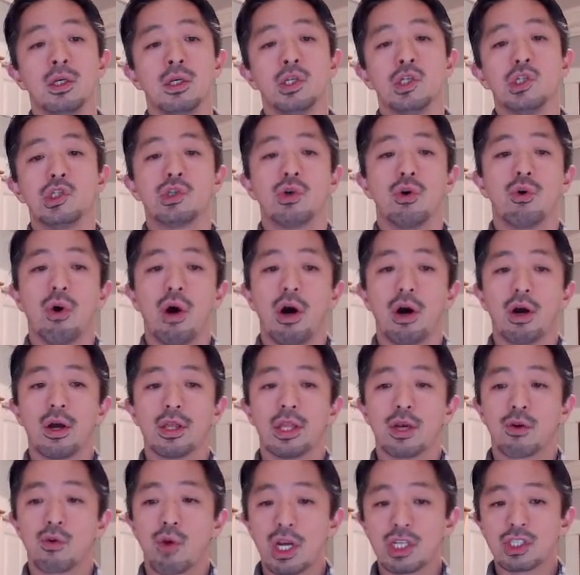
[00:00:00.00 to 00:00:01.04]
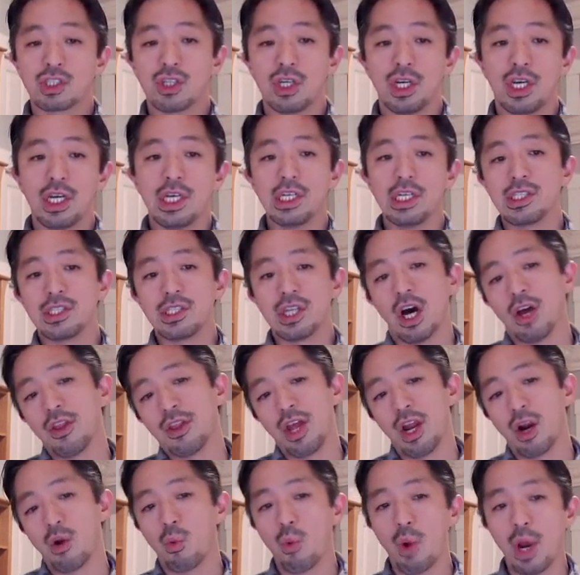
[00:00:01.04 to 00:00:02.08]
So the question is, are
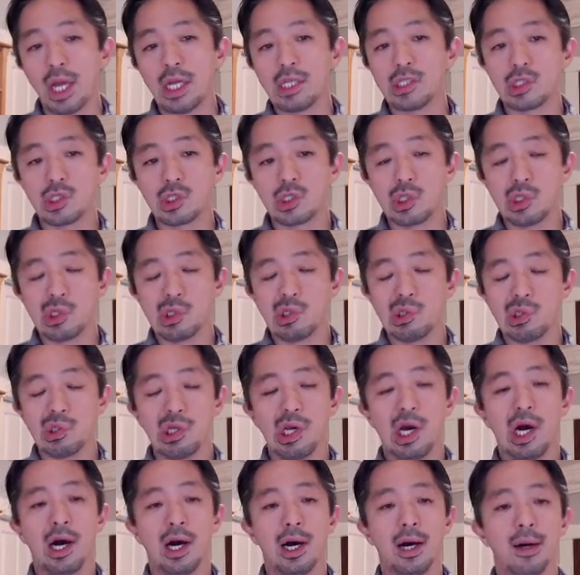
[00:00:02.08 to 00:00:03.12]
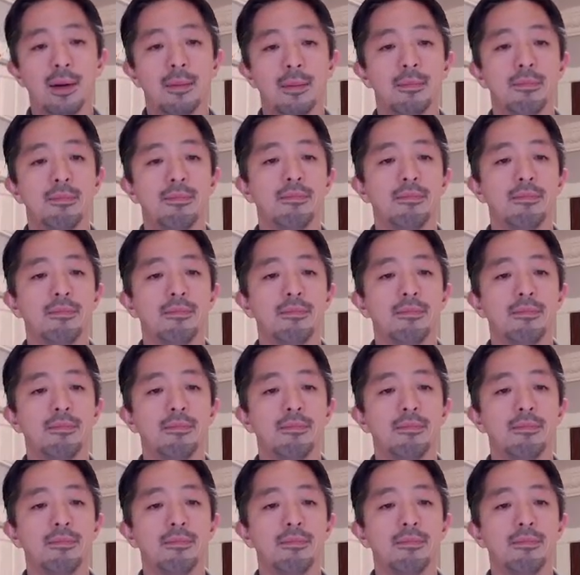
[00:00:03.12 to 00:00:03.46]
there ways to, um,